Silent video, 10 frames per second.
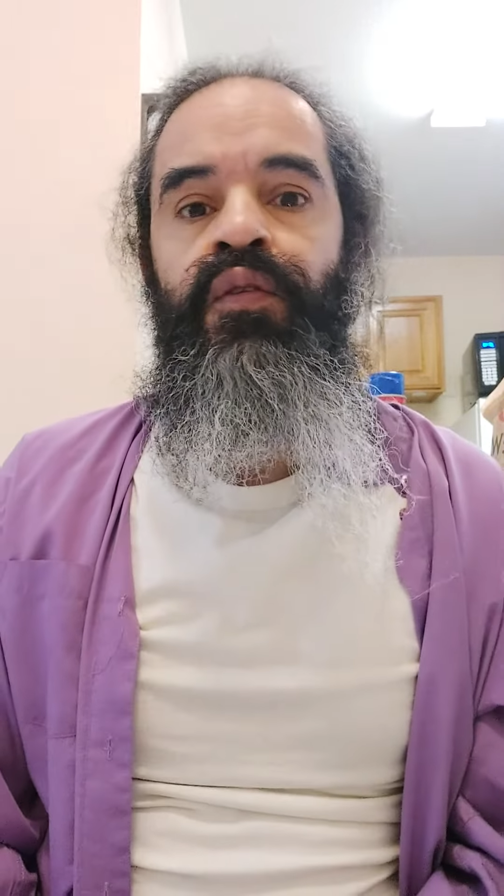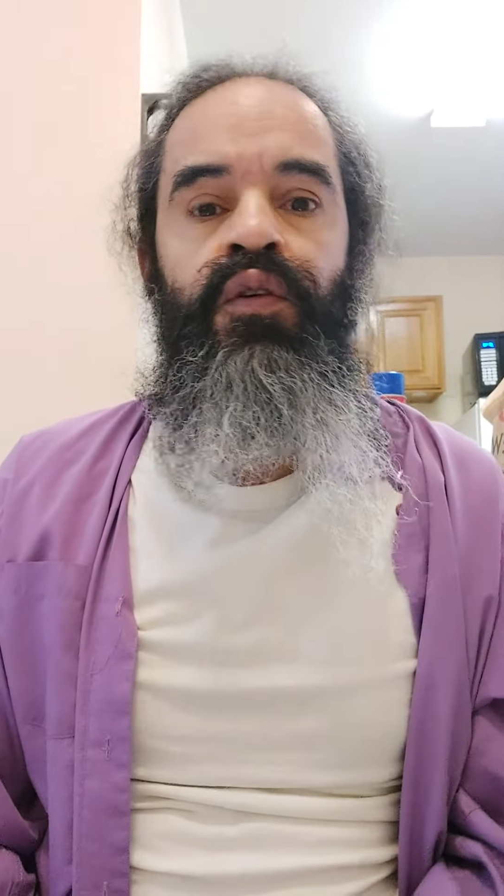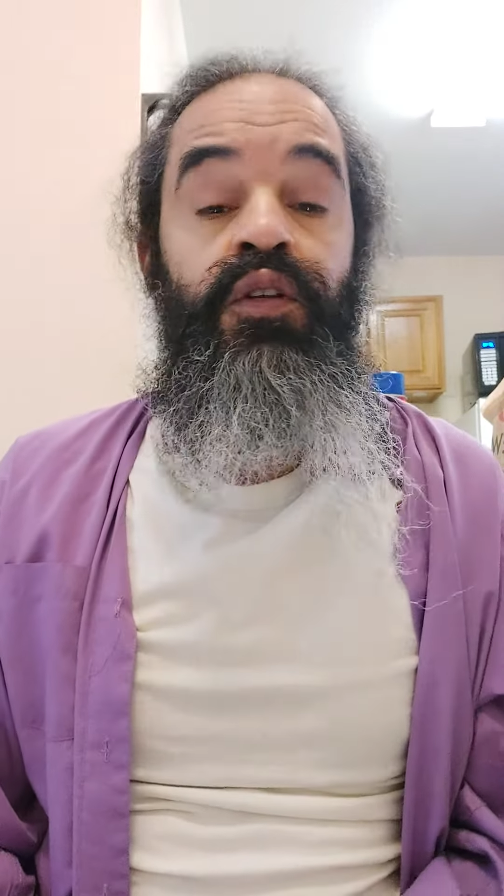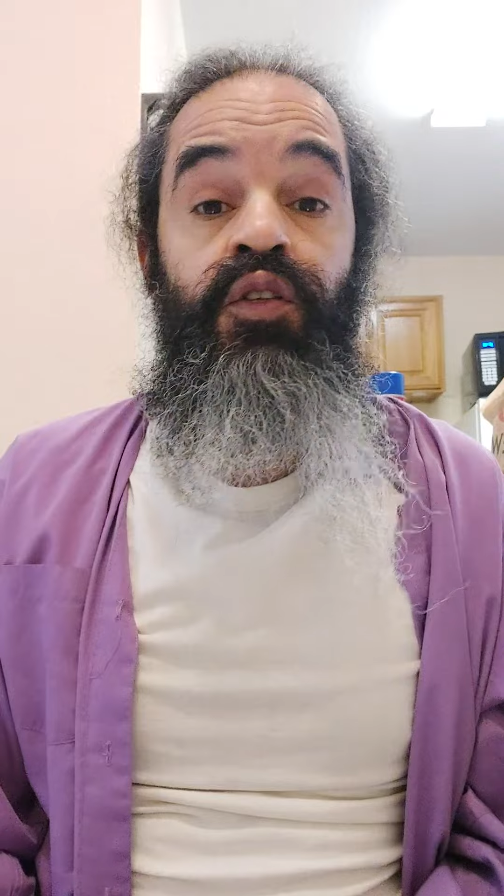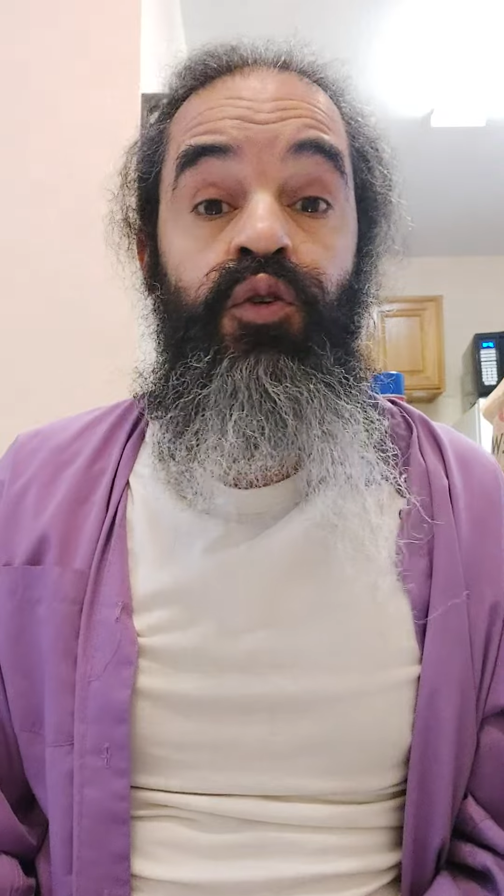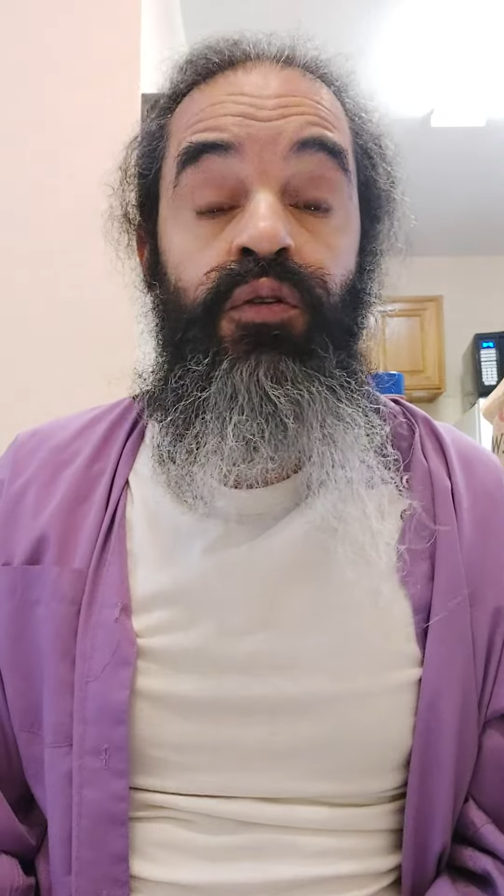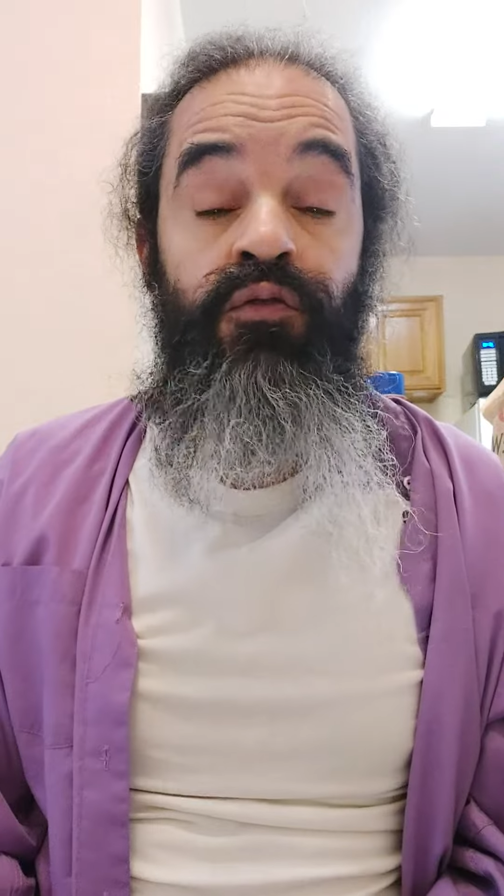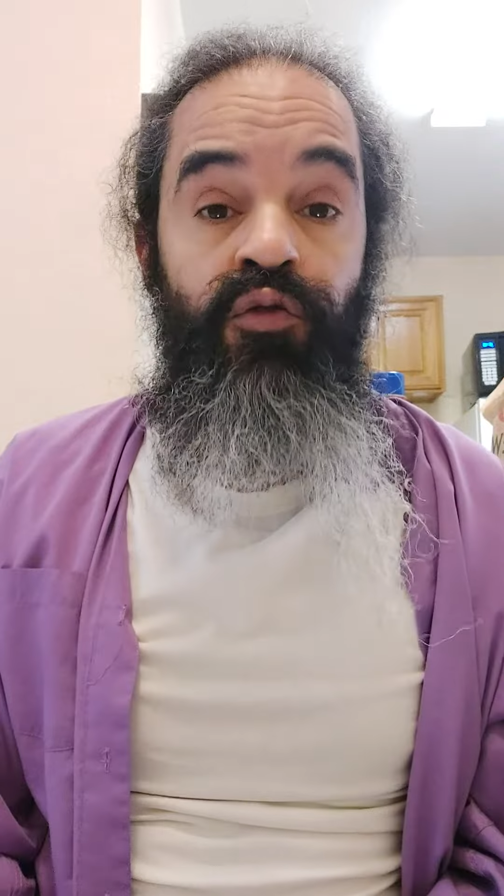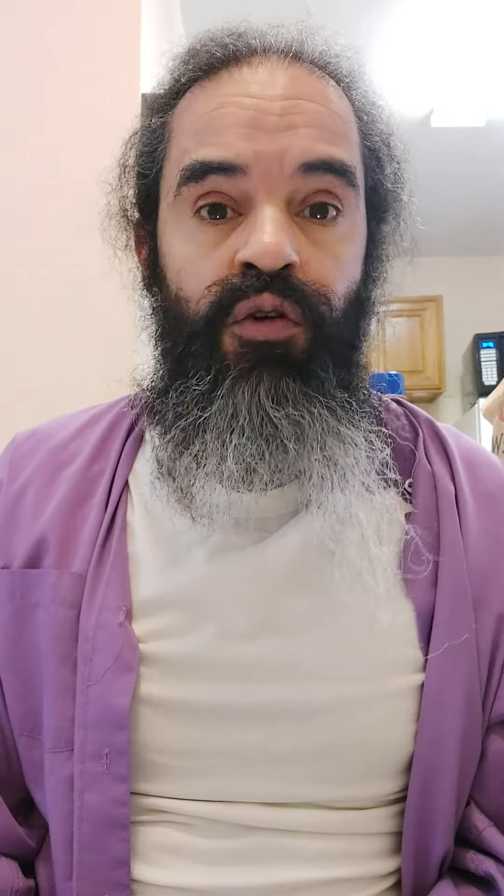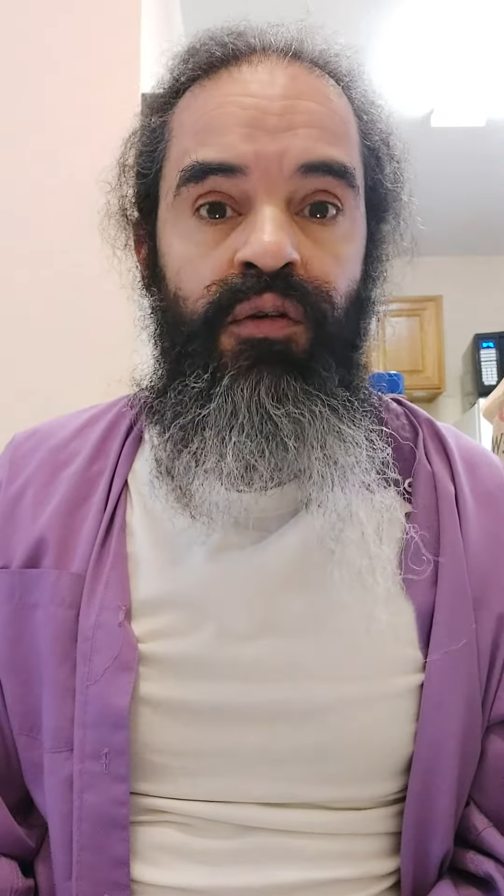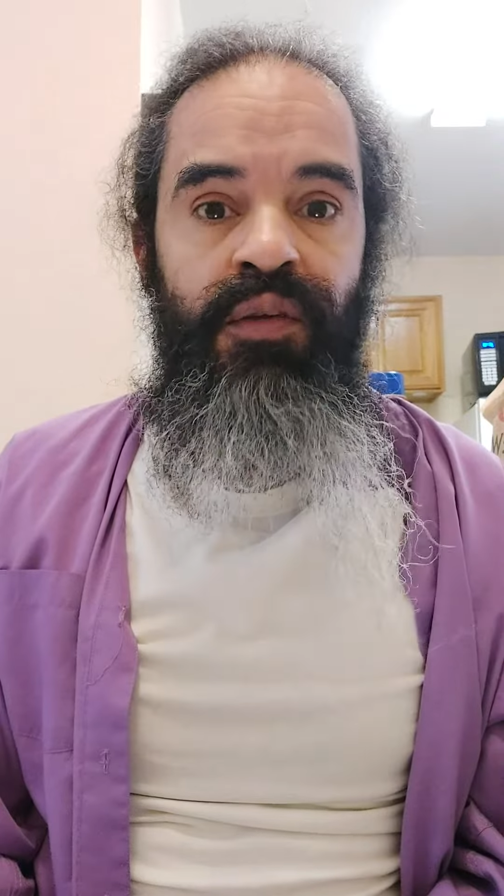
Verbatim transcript: or to do it for